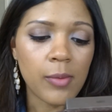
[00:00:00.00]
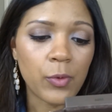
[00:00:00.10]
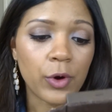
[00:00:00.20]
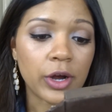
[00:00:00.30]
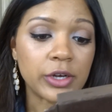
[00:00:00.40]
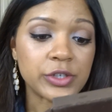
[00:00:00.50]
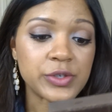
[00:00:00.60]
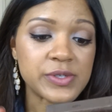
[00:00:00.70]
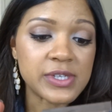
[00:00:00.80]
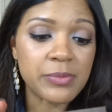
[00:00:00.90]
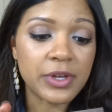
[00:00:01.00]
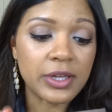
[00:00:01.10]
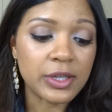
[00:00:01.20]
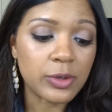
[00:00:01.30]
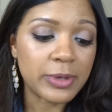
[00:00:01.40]
Or I'll use something
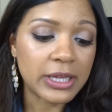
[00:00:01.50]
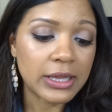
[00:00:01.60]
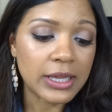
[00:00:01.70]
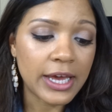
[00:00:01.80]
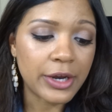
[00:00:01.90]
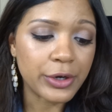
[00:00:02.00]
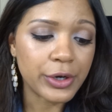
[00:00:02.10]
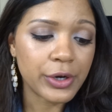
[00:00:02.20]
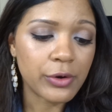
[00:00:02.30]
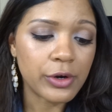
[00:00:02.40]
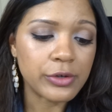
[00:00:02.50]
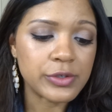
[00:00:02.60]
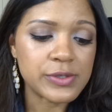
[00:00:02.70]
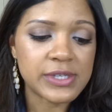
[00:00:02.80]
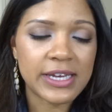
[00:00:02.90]
a little bit lighter, or I'll
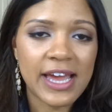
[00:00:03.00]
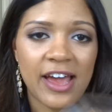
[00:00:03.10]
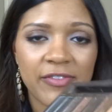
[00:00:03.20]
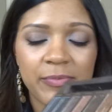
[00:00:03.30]
use like Half